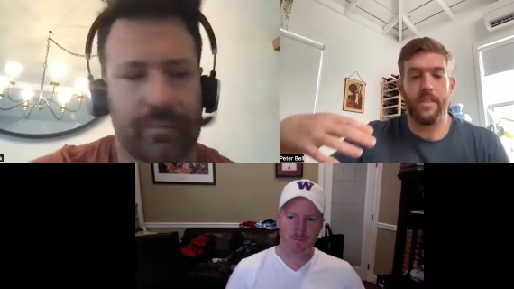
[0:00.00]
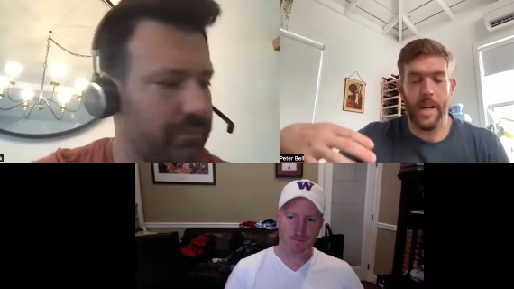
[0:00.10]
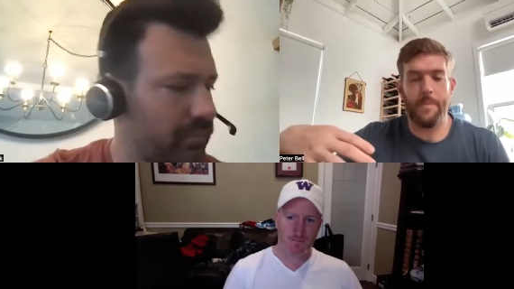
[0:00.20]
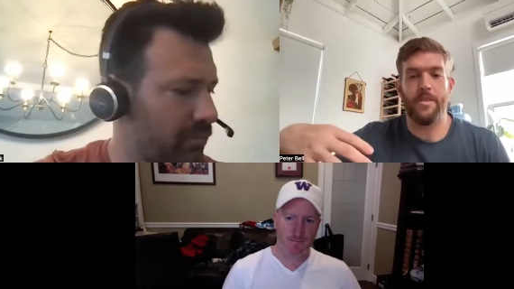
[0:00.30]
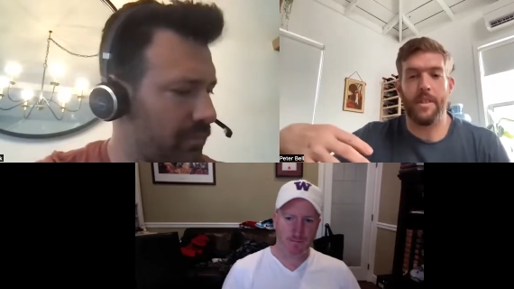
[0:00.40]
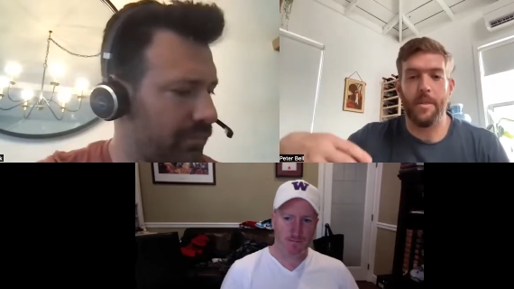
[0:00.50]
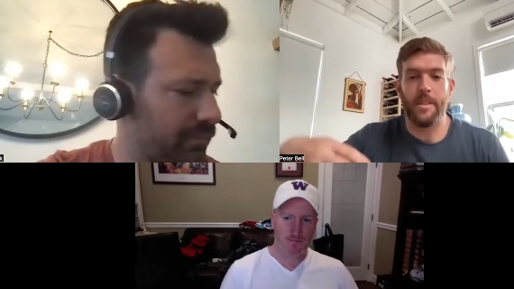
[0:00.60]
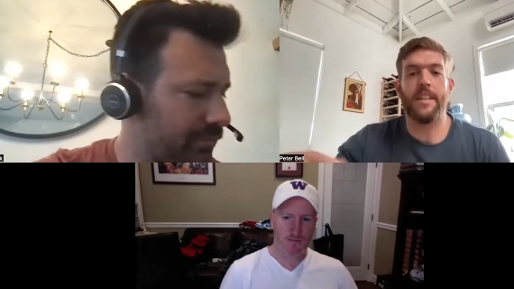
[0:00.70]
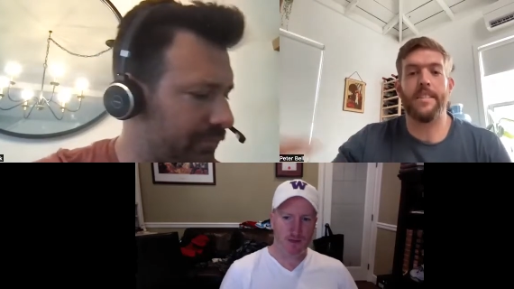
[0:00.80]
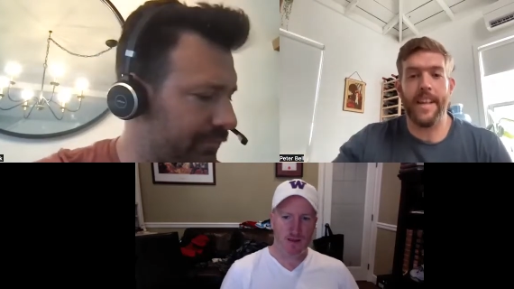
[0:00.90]
Speaker 1: the chapter
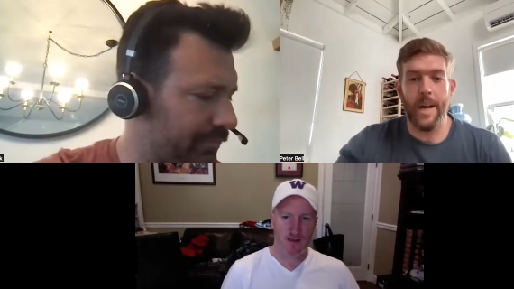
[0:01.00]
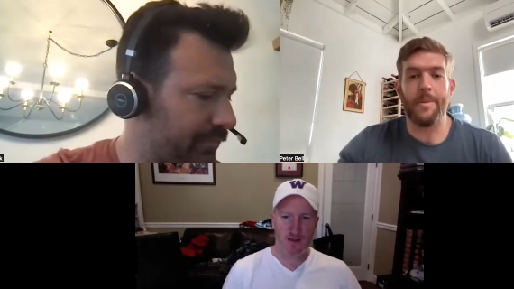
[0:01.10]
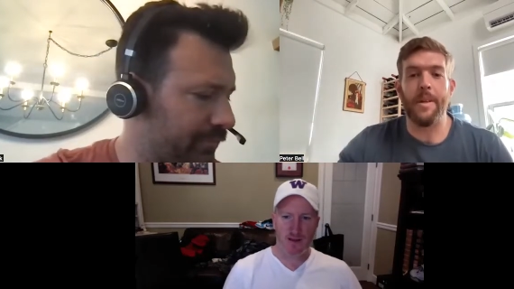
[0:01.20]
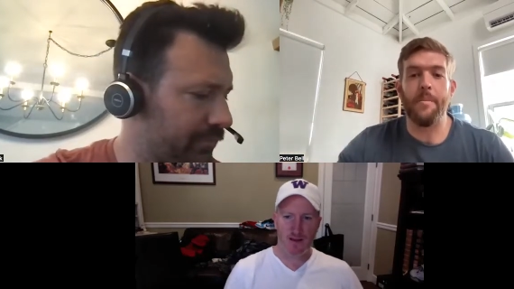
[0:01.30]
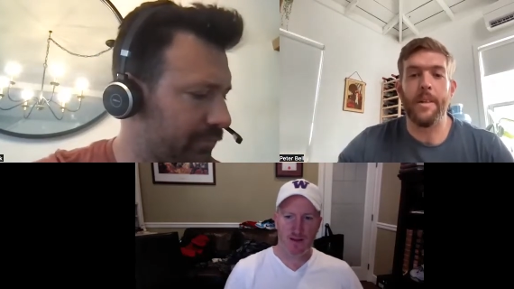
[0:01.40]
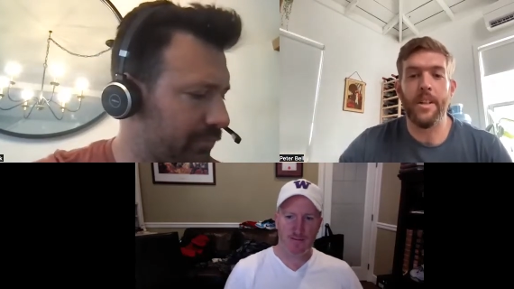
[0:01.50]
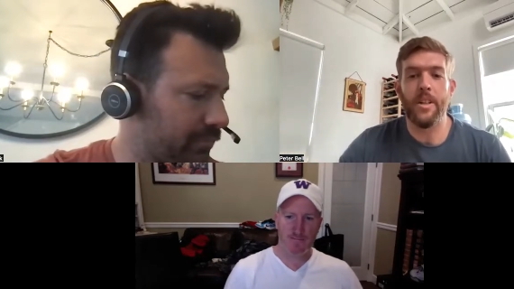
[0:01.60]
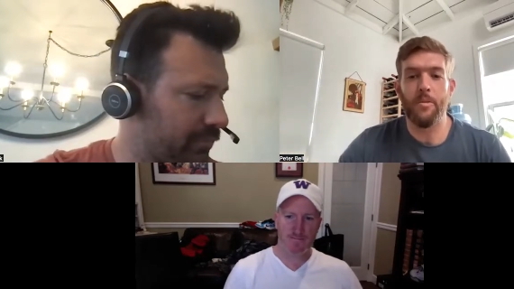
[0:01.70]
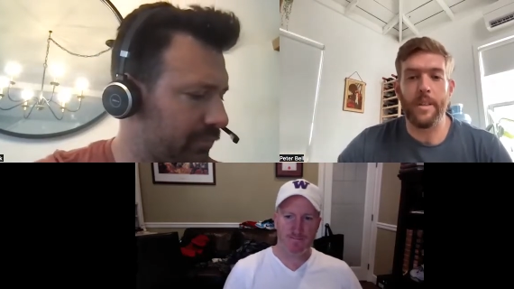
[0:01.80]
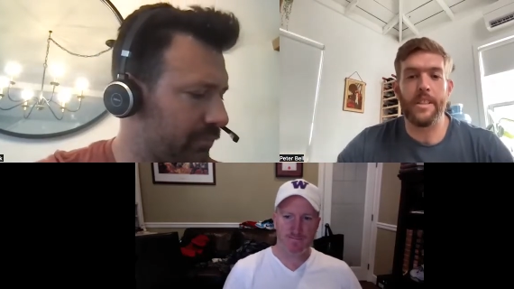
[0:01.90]
summaries, how does that help them
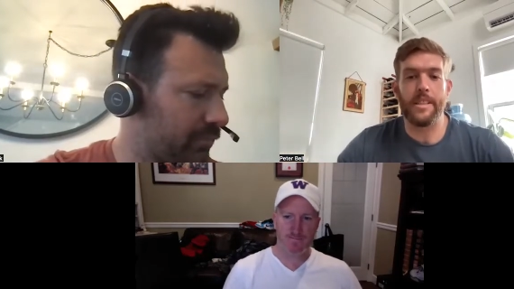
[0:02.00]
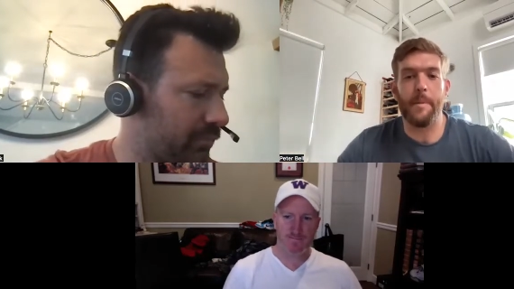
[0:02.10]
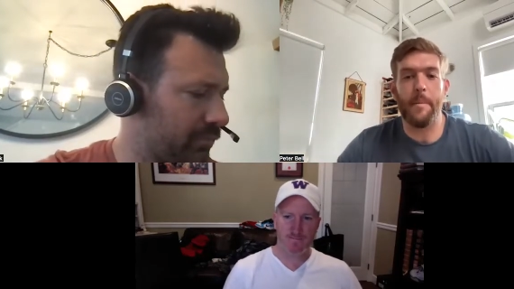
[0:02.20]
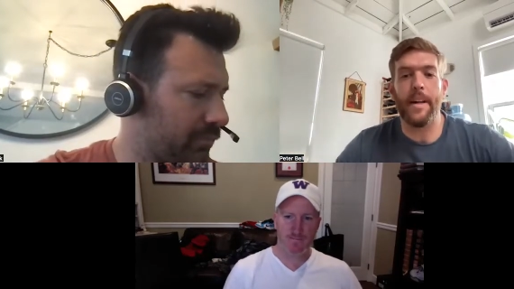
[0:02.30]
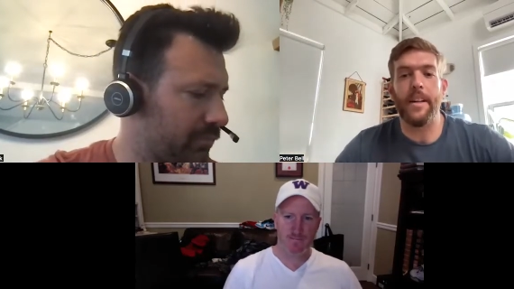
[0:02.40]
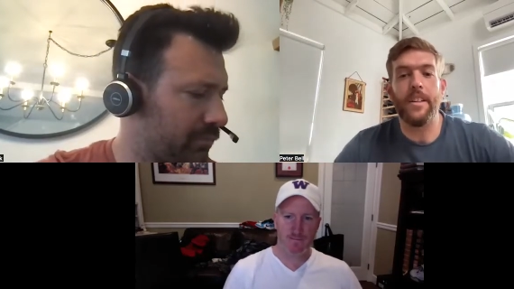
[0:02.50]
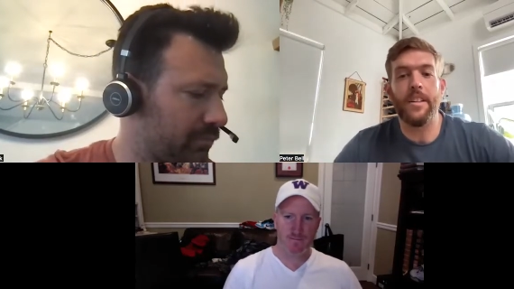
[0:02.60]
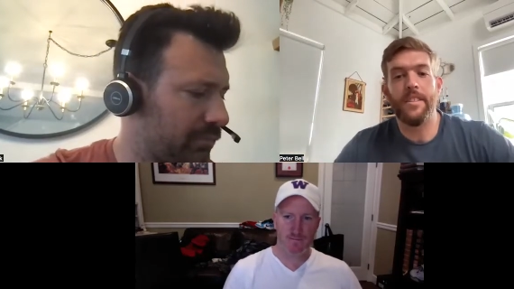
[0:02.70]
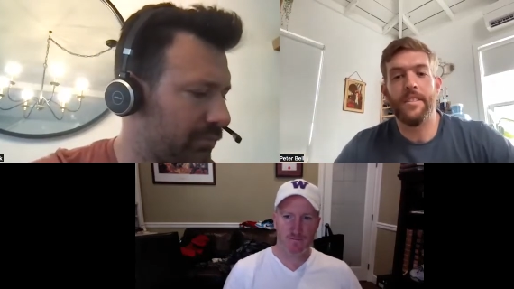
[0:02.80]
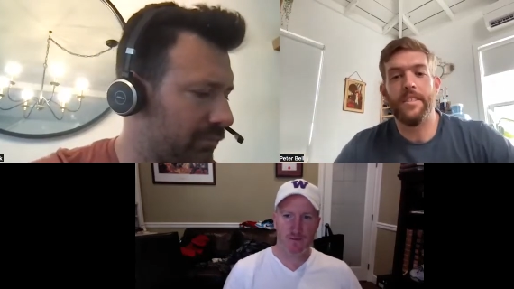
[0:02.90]
read this a little bit better?
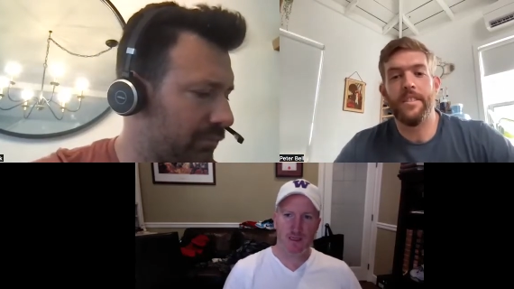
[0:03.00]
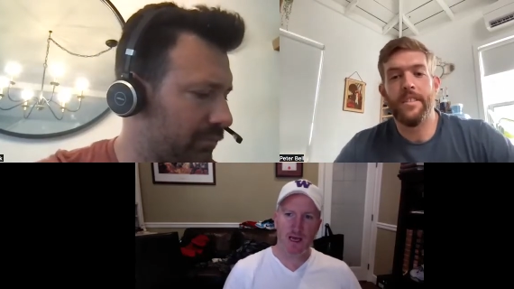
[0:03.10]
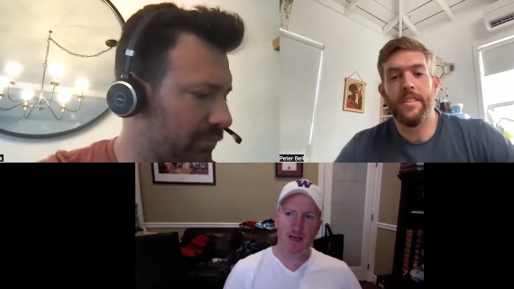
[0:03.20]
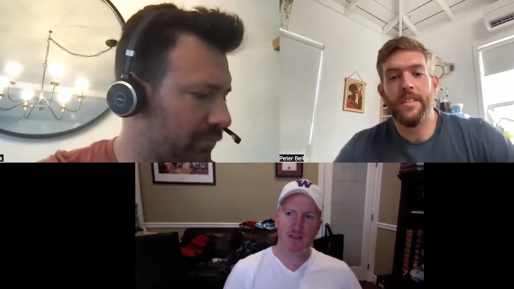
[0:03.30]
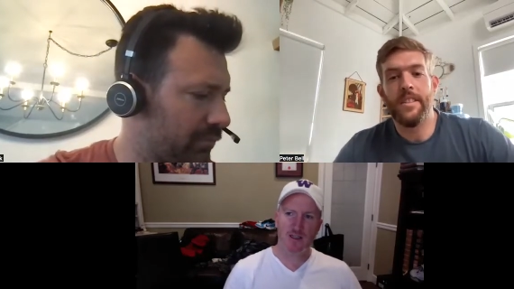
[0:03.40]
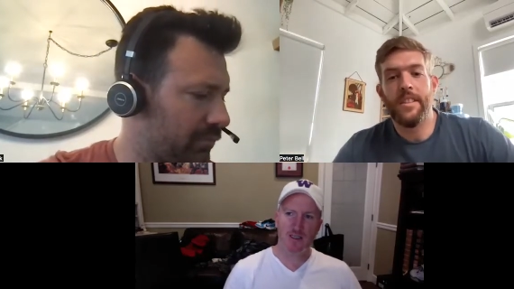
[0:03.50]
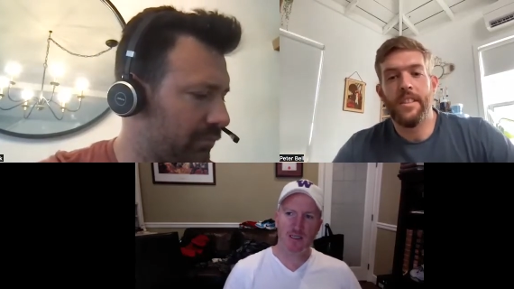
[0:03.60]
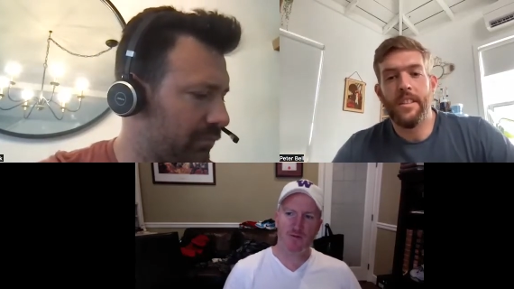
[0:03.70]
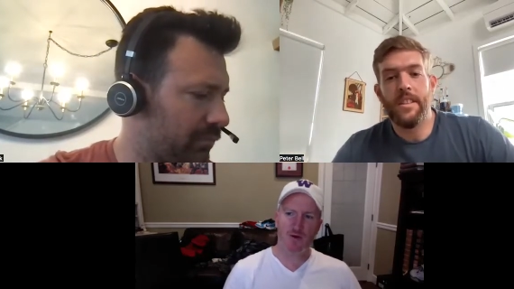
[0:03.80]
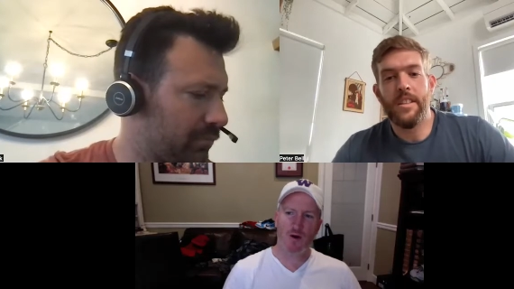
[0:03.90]
Speaker 2: Yeah, just
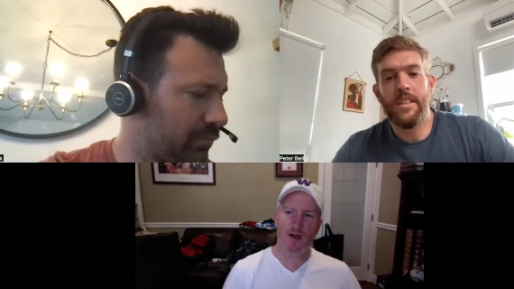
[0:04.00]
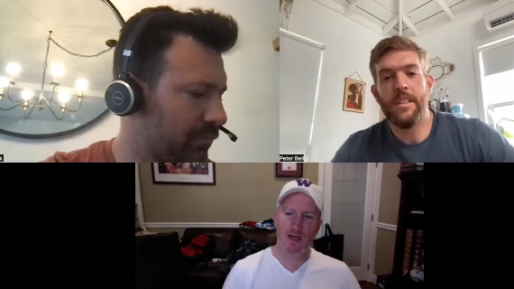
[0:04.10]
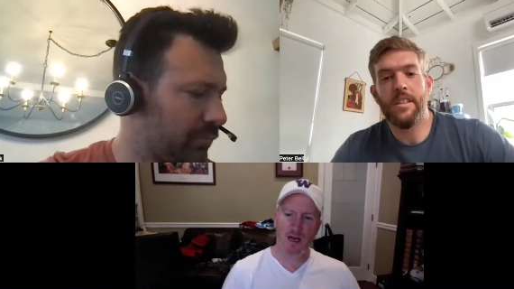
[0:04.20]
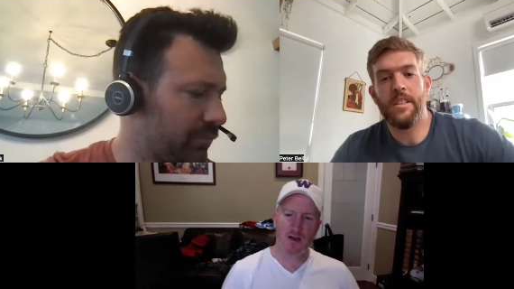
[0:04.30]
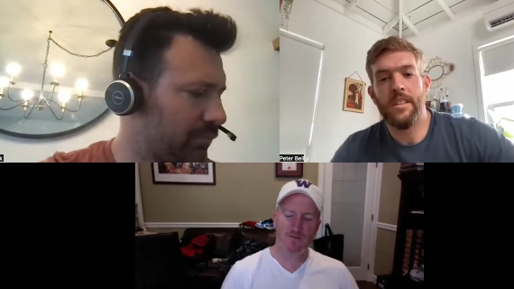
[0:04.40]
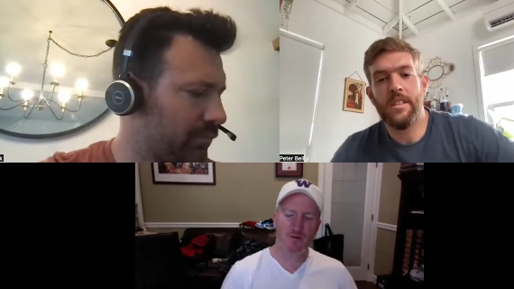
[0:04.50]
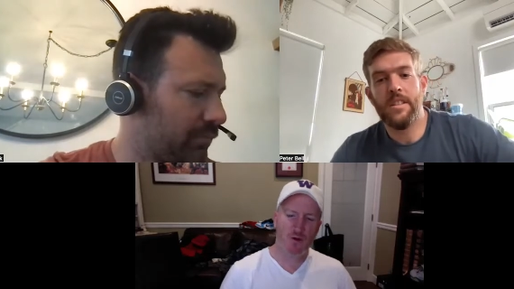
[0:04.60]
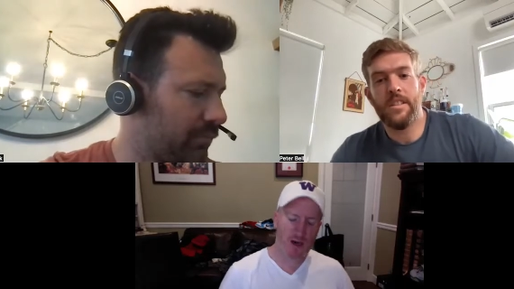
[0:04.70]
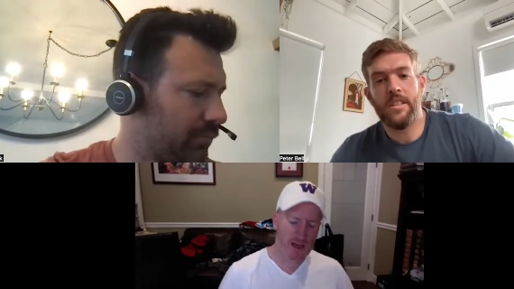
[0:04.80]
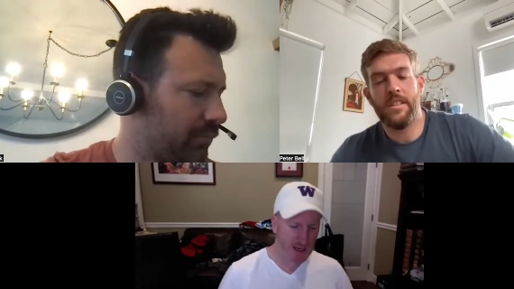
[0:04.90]
if you want a kind of
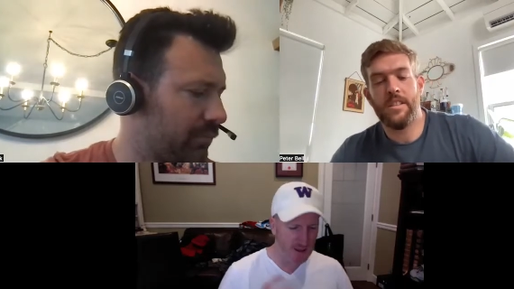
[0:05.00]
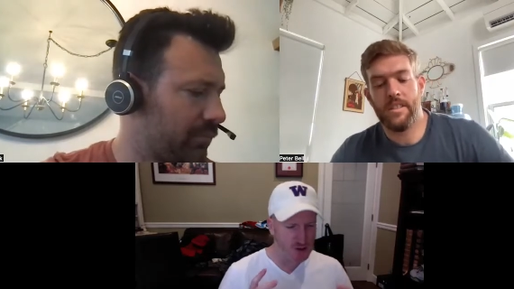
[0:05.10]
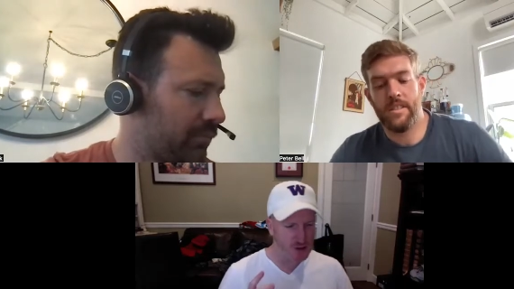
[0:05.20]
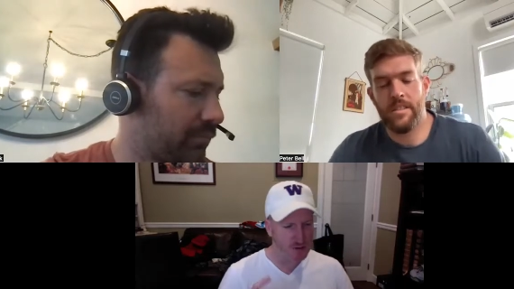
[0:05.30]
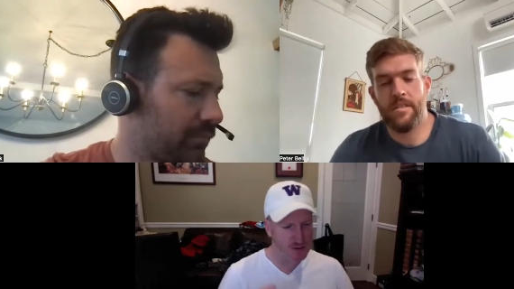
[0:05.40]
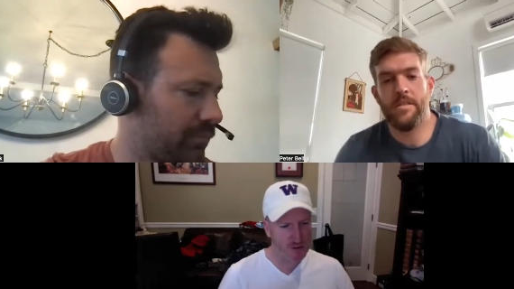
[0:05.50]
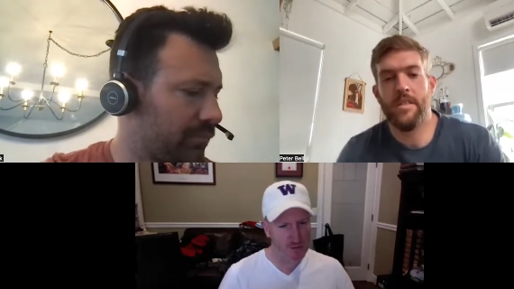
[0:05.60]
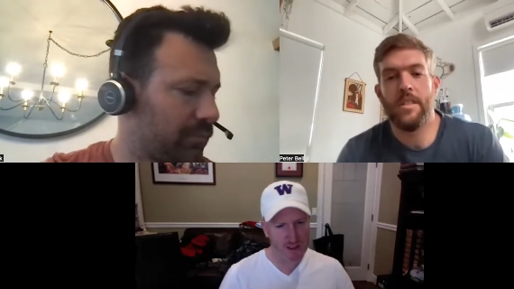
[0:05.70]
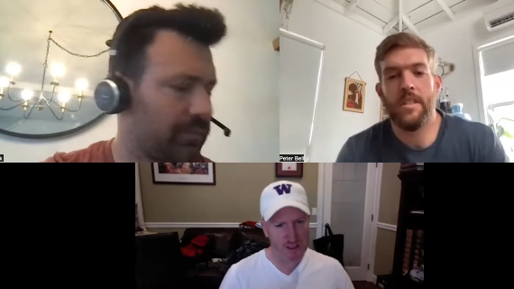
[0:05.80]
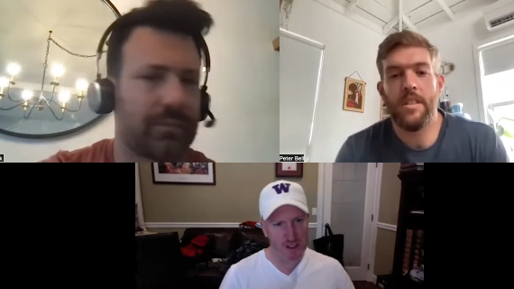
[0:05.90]
quick intro to what this